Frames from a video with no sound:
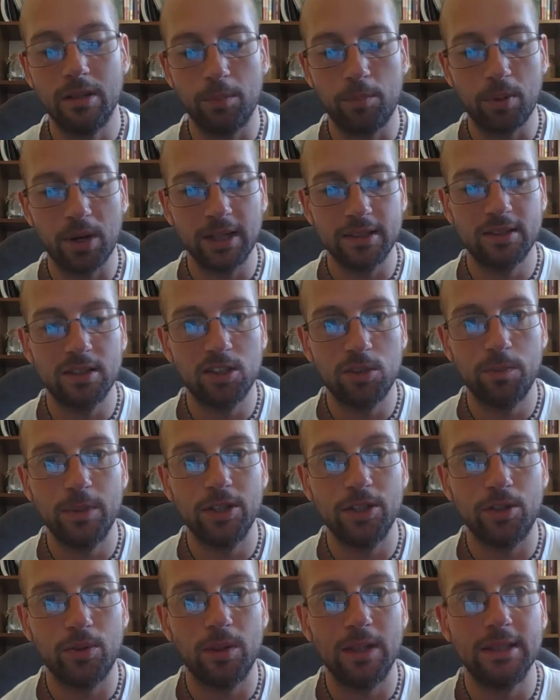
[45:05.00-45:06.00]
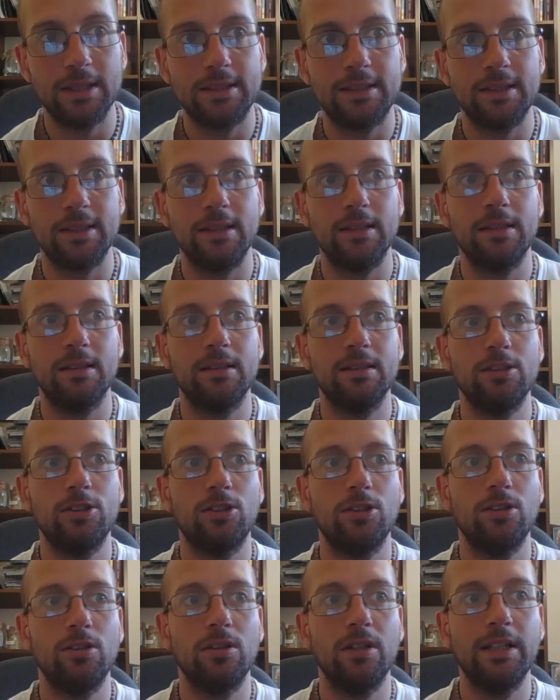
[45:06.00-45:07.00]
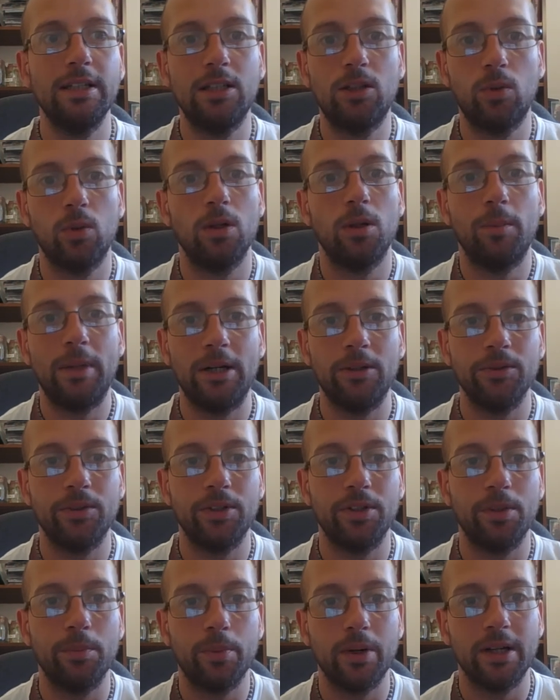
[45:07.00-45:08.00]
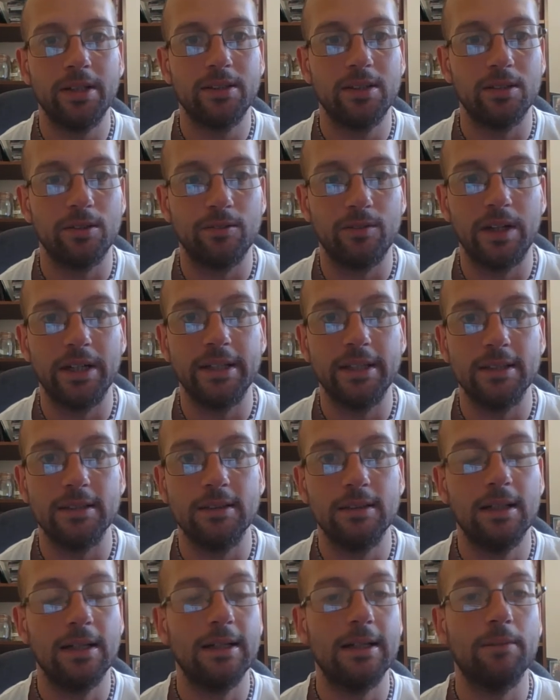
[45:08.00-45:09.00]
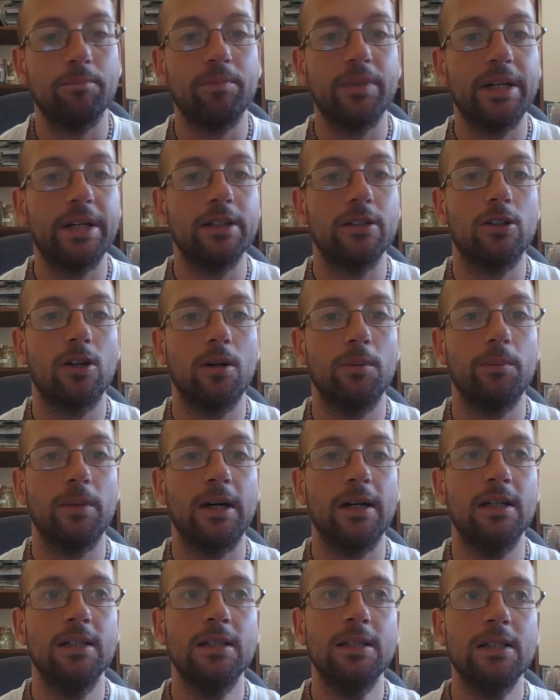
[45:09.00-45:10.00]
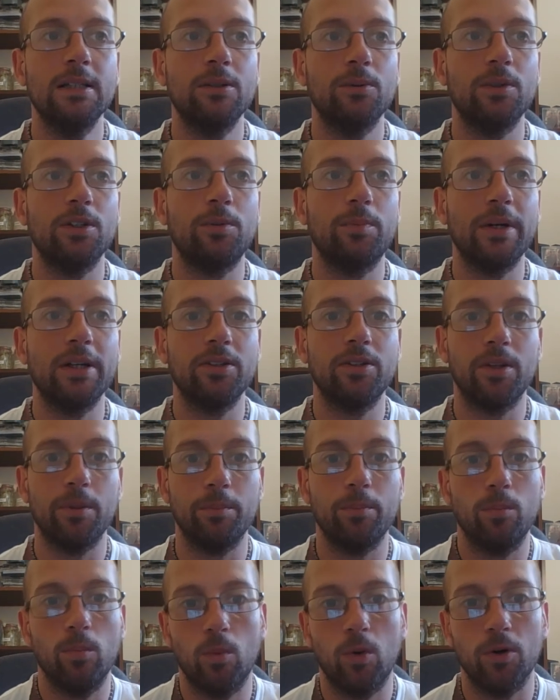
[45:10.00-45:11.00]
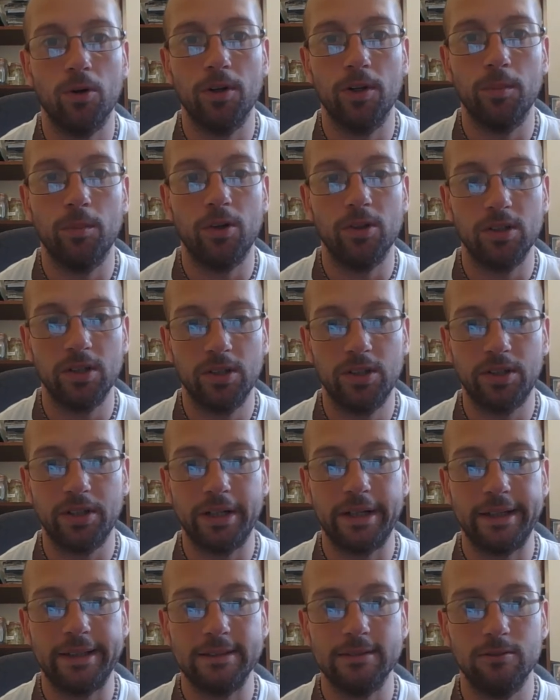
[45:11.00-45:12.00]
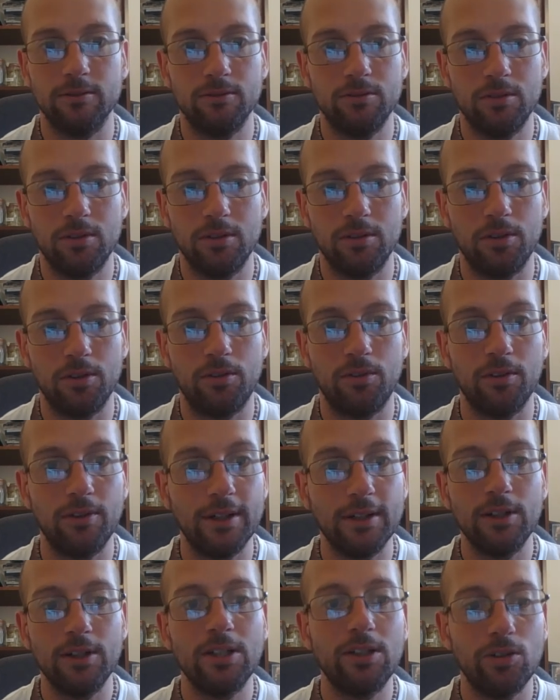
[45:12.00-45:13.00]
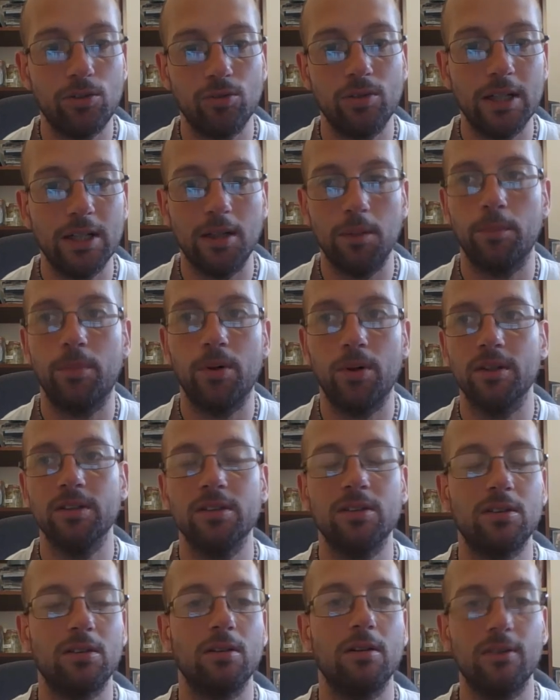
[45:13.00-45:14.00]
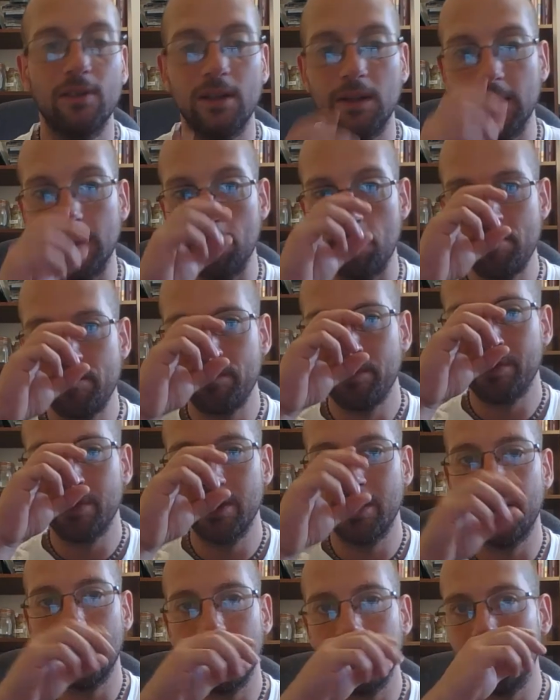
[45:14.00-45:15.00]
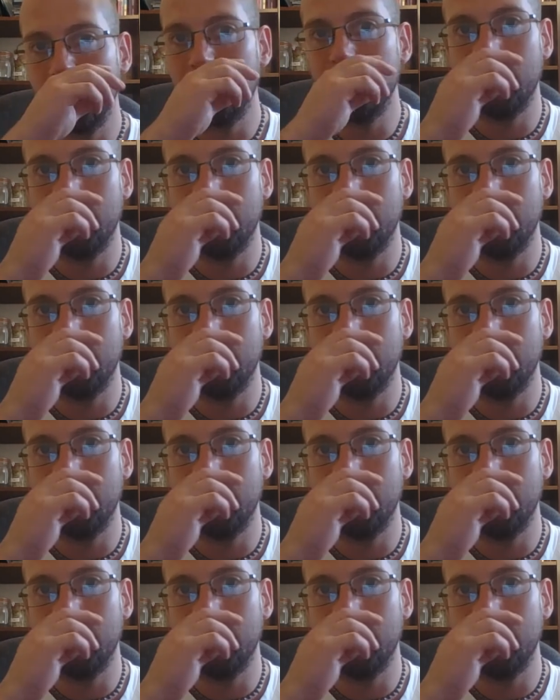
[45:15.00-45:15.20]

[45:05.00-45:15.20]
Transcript: practice spirituality equal amounts as they practice fighting and combat, which makes them warrior monks. And this is really important stuff. I mean, they